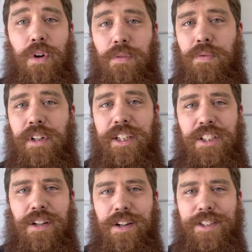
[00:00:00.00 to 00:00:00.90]
really
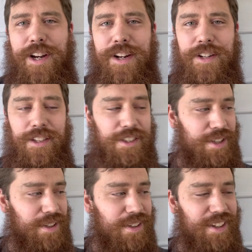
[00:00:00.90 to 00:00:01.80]
started changing.
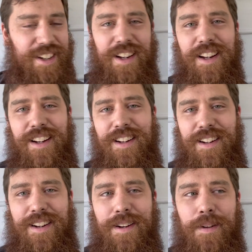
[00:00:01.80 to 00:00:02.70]
So,
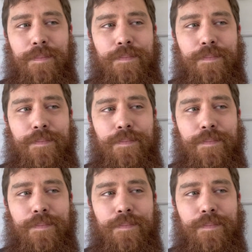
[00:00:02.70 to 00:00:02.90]
but